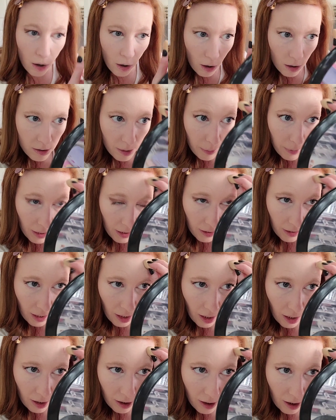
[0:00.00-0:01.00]

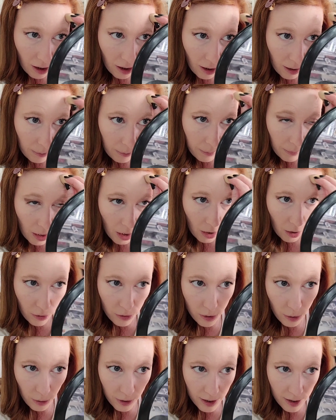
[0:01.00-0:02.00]
ultimately, um, you
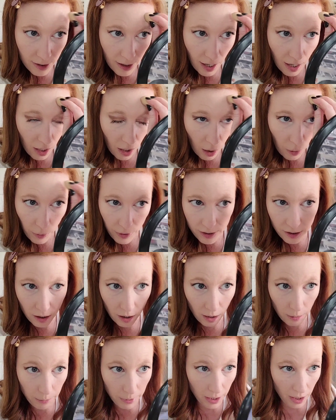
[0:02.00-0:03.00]
know, so it's not always
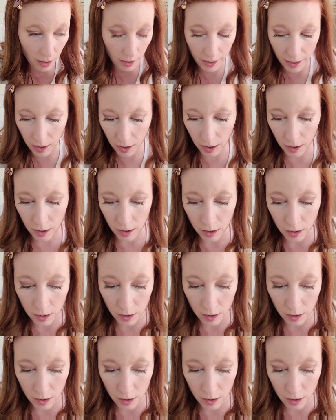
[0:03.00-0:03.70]
going to be like,